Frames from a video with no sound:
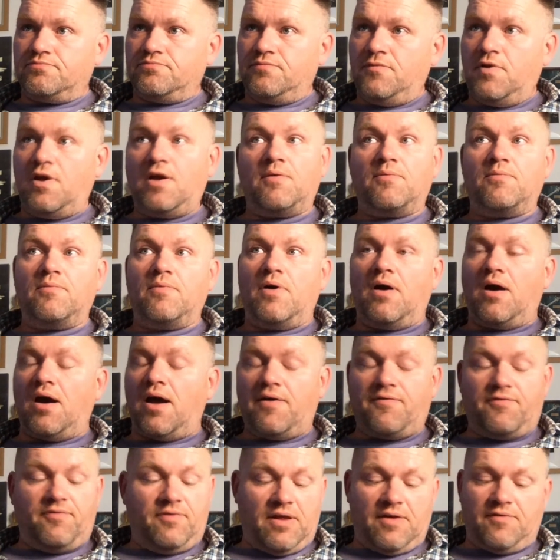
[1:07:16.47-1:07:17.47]
yeah,
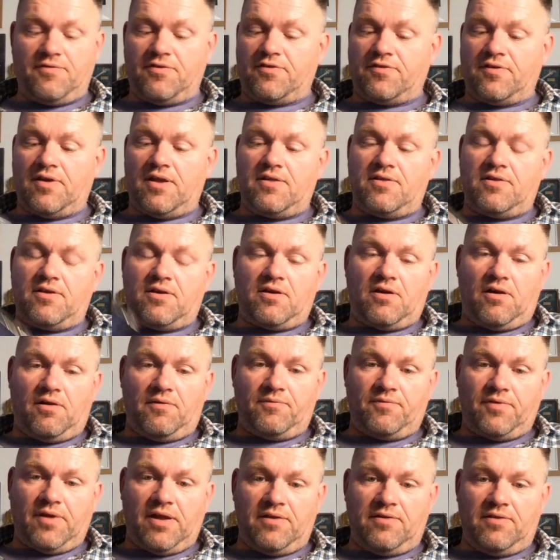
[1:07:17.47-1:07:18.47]
I've never said the
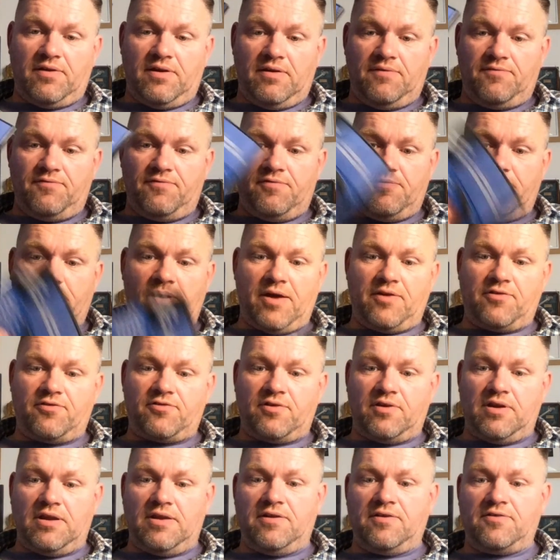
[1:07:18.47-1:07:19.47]
content
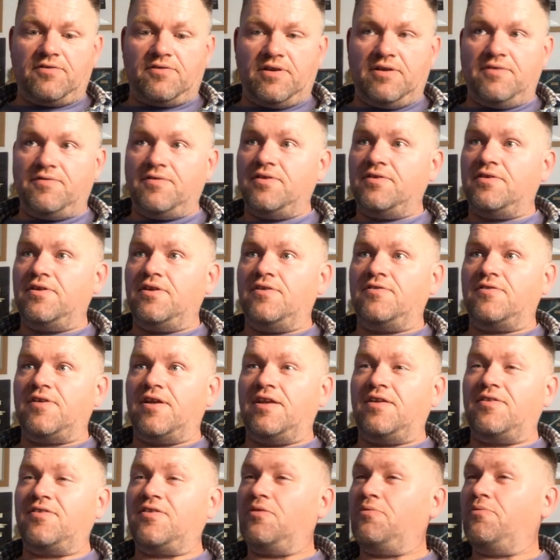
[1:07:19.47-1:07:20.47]
information in this DVD is
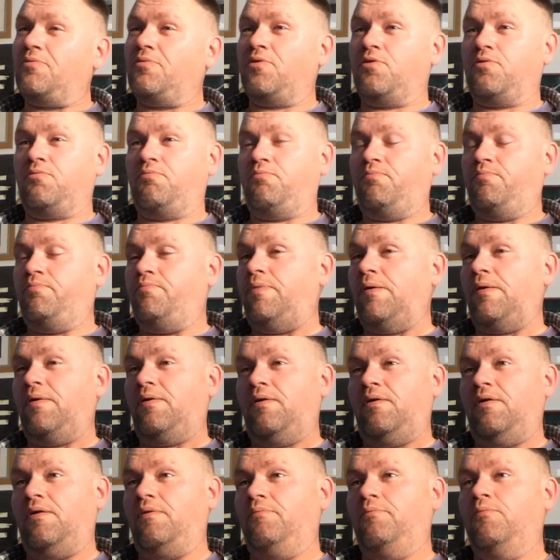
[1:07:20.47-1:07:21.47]
anything
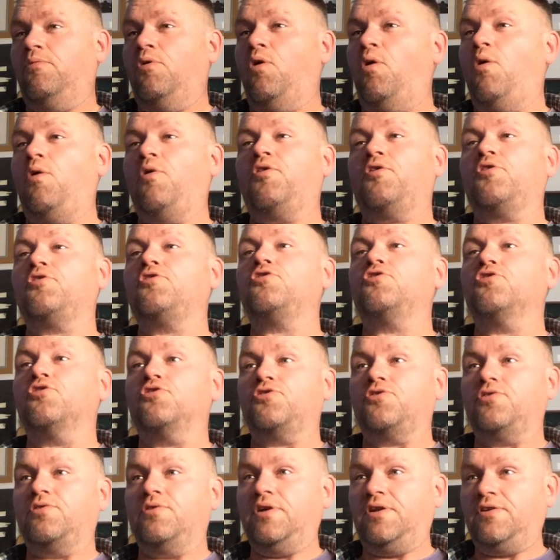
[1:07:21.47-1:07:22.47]
more than
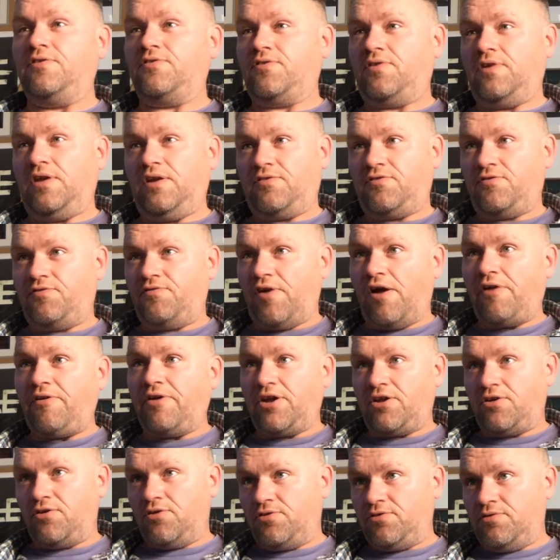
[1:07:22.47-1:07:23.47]
good. It's
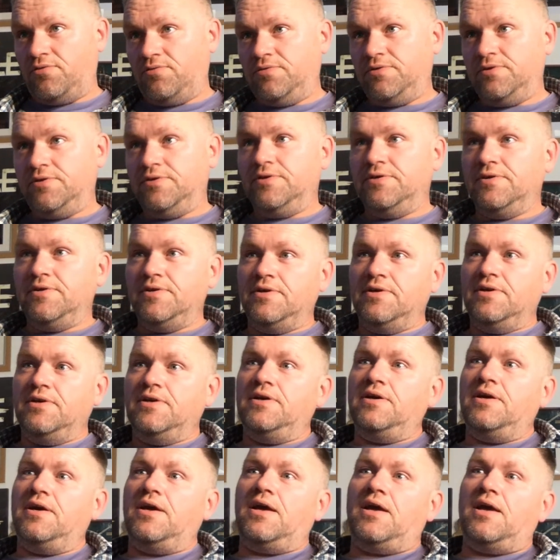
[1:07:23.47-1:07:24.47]
very good,
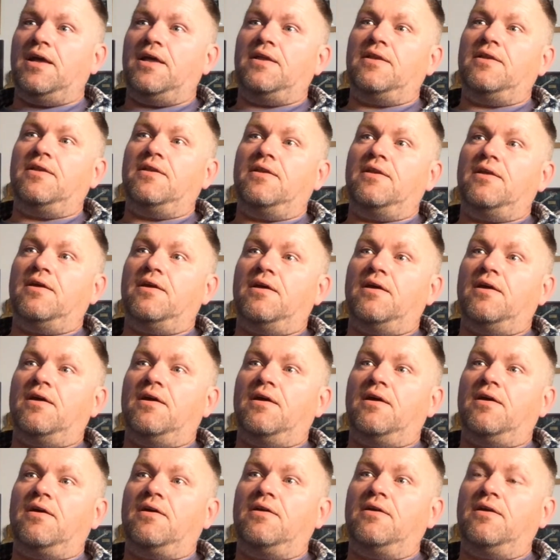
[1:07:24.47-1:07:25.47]
and
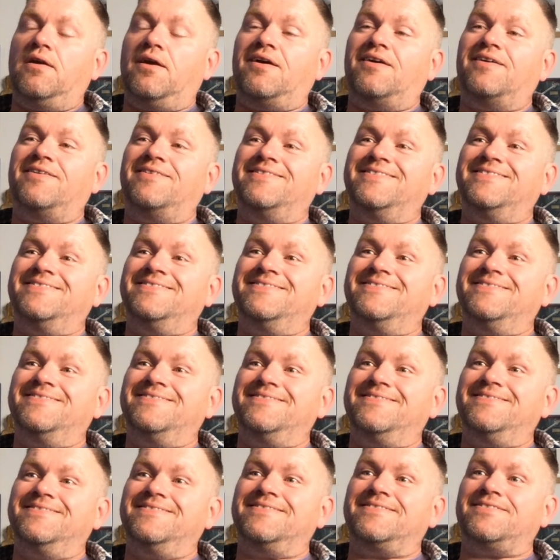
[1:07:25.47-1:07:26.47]
yeah,
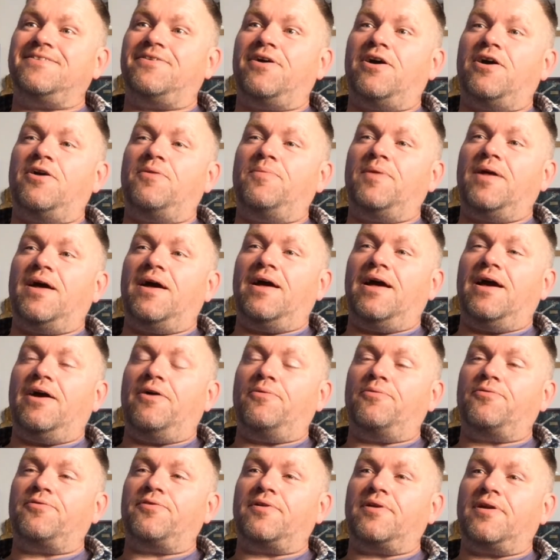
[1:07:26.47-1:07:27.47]
so I hope that
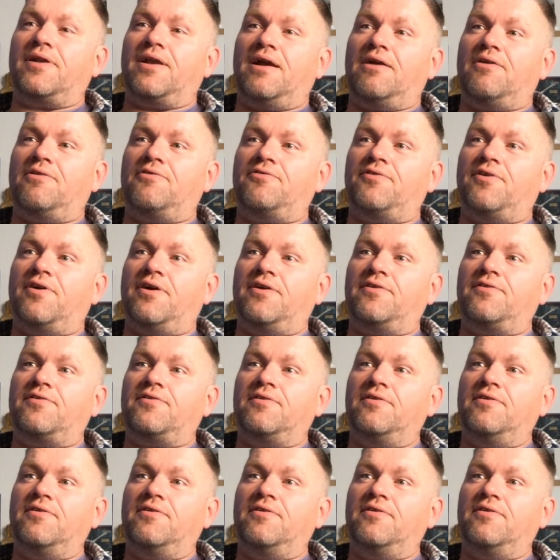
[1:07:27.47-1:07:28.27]
helps and clarifies.